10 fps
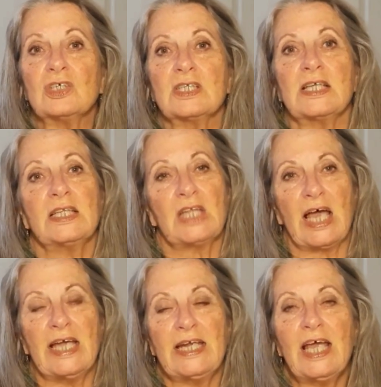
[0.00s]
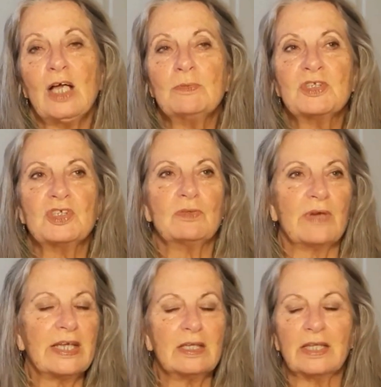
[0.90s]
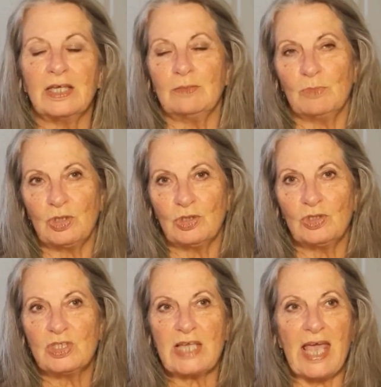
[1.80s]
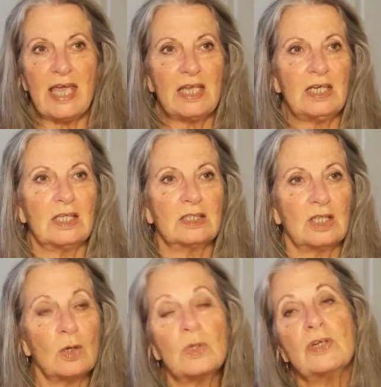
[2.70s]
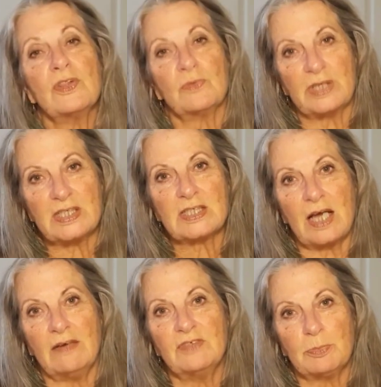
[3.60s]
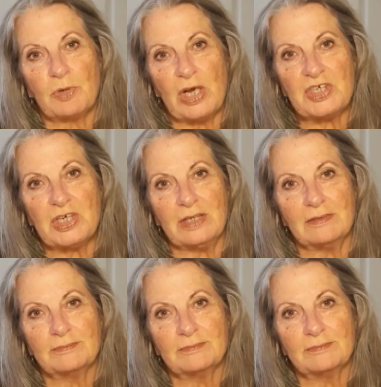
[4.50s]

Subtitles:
sunlight helps to regulate moods and lower the risk of depression.